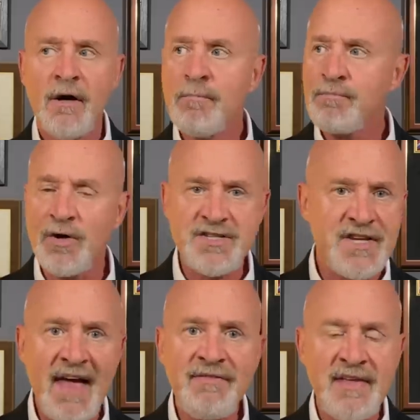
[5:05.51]

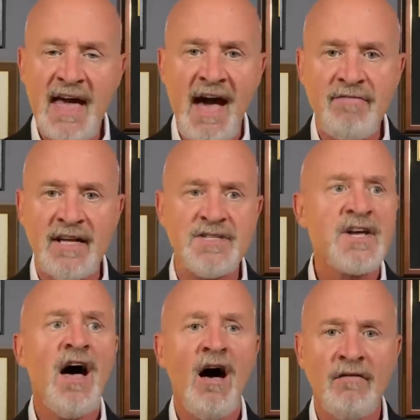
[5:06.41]
present the evidence
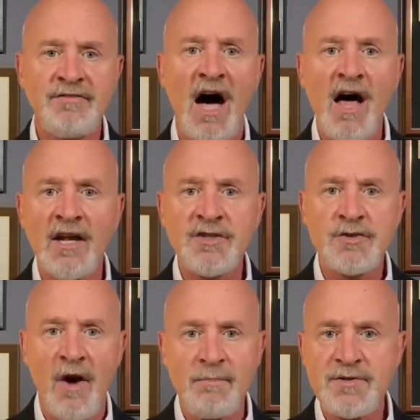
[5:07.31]
of Donald
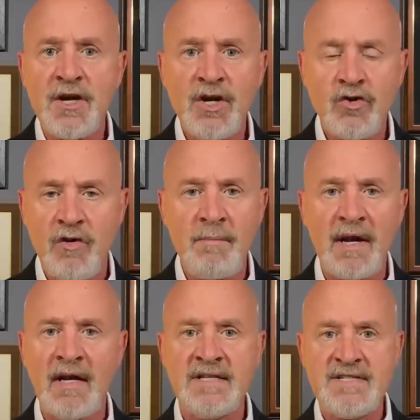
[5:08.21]
Trump's
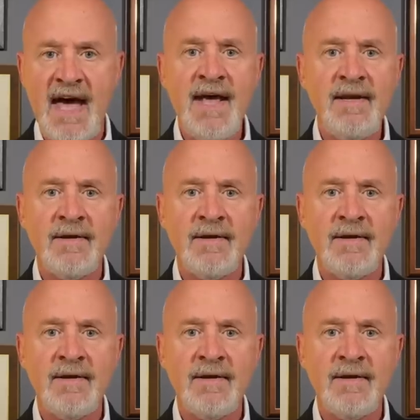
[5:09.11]
criminal intent,